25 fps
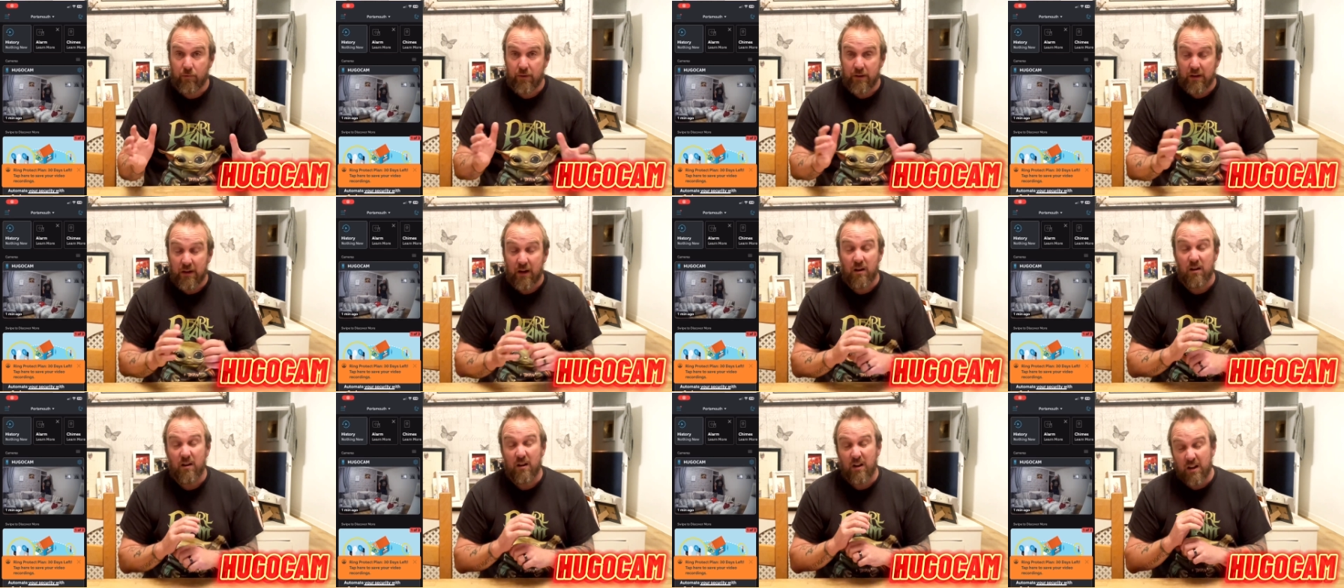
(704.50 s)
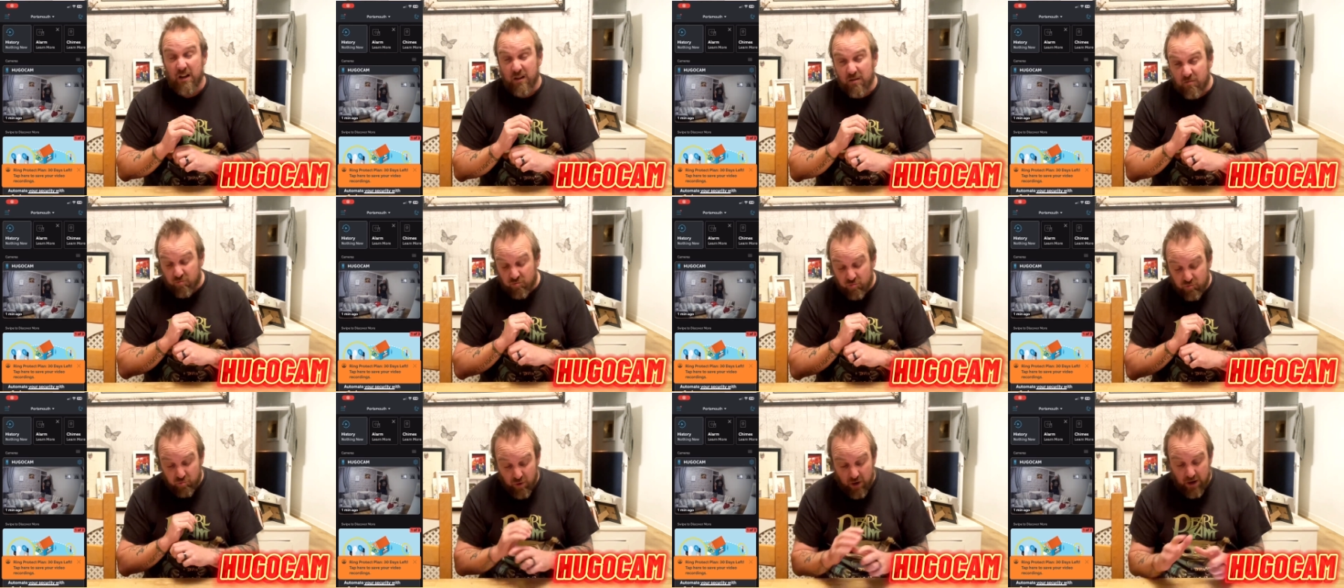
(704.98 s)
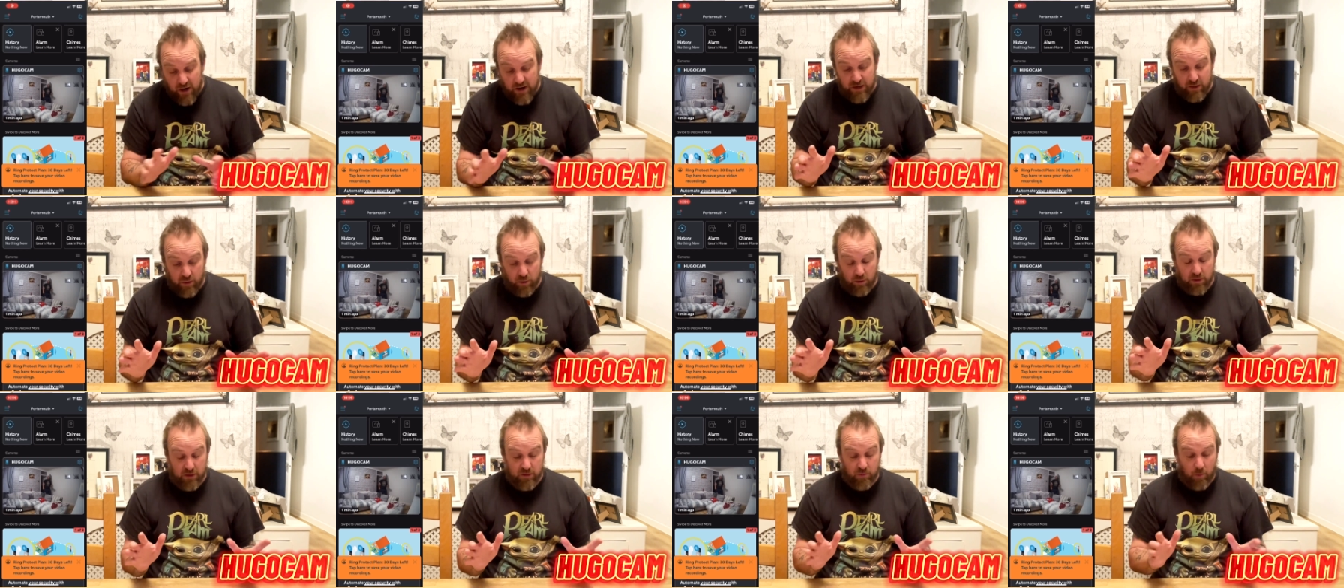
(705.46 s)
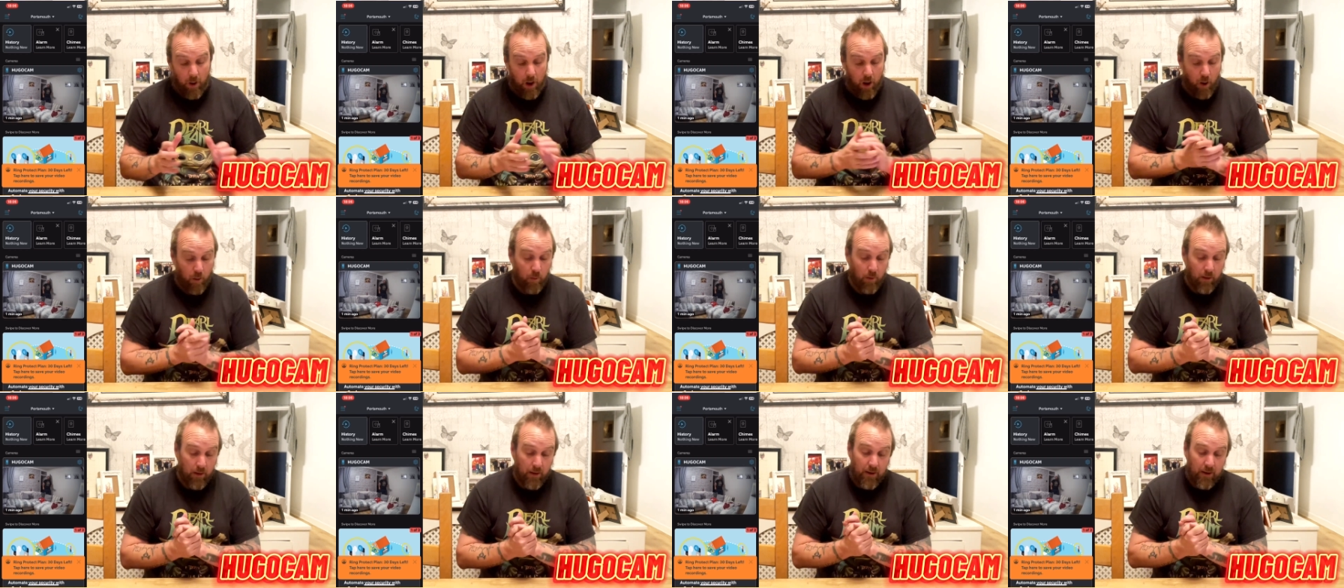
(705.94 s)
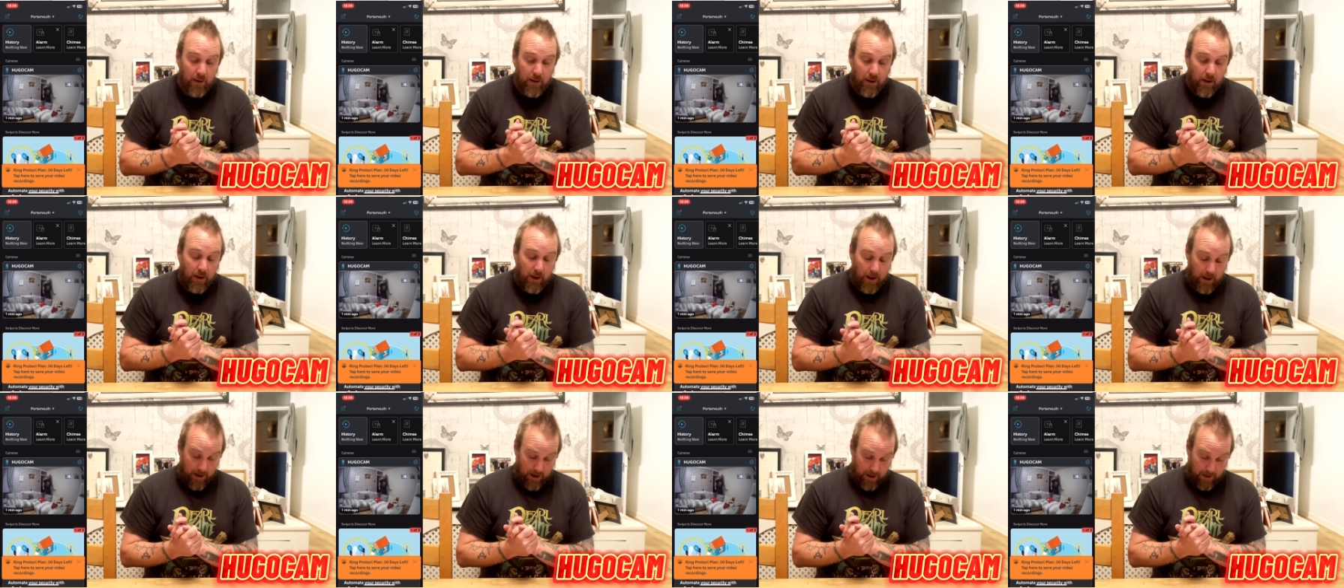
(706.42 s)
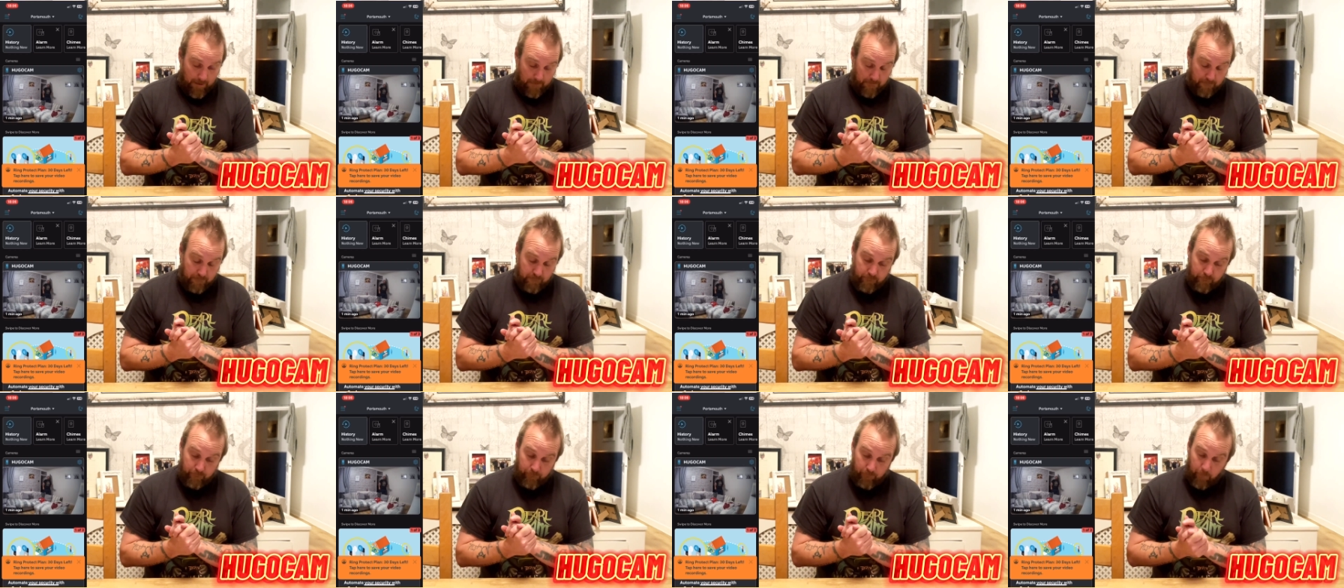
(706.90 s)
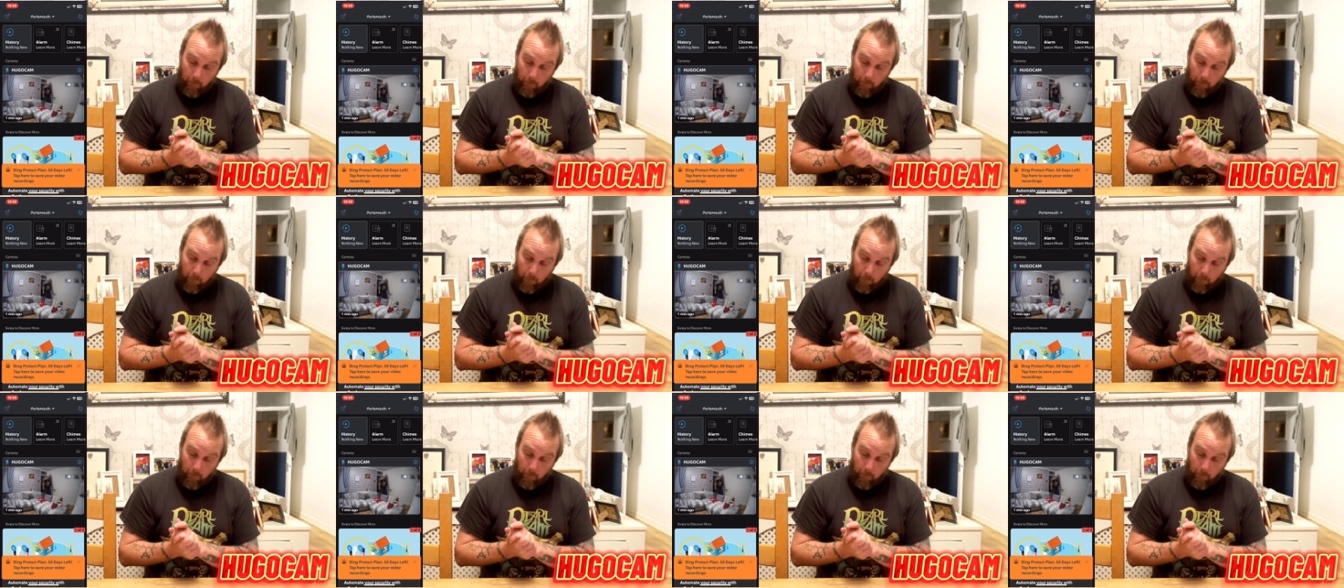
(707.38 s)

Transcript: video, is really good as well. £49